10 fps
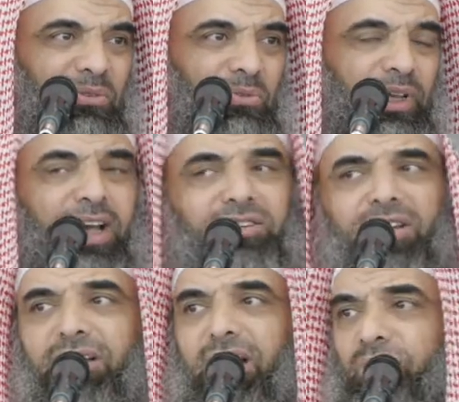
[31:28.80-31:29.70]
We ask
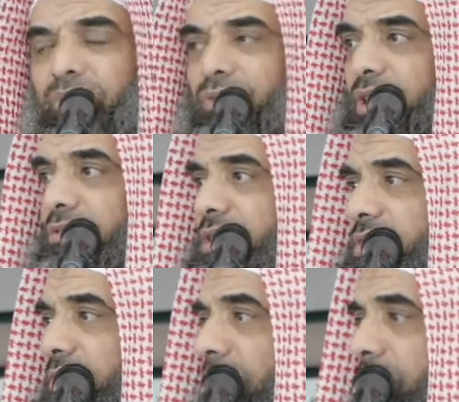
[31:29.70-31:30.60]
Allah to forgive
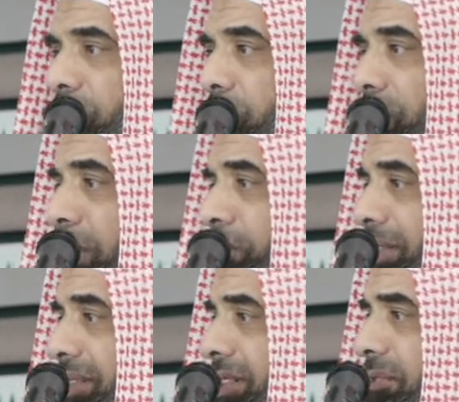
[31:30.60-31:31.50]
us for our
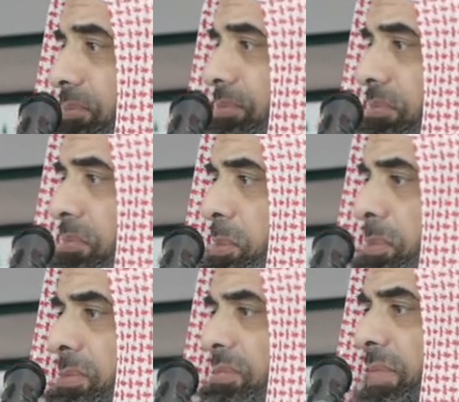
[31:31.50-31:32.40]
shortcomings
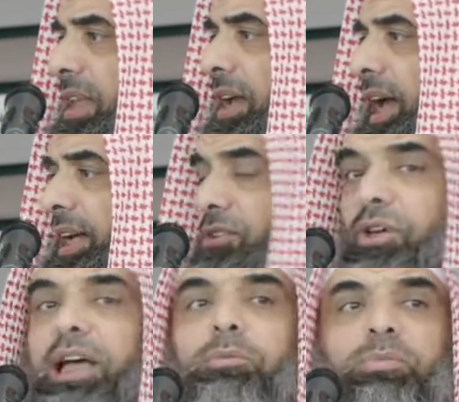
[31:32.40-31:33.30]
and
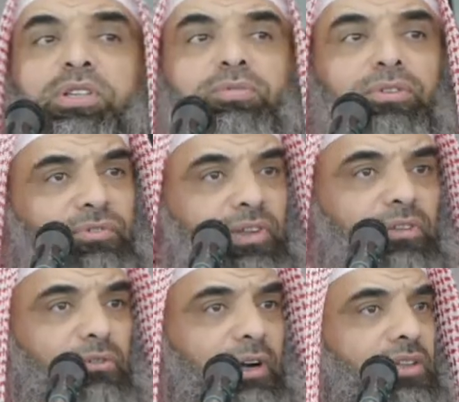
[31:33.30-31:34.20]
to help us
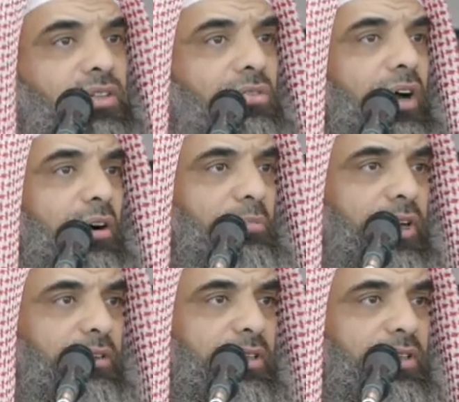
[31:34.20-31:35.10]
fulfill the rights of our
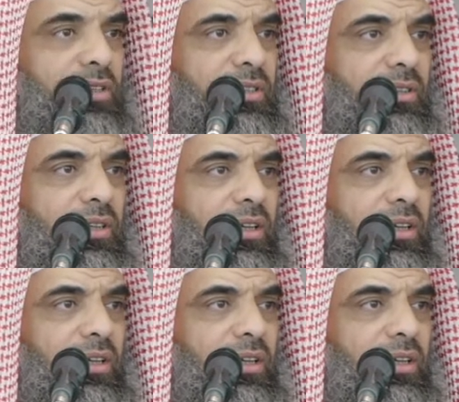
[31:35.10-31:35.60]
parents.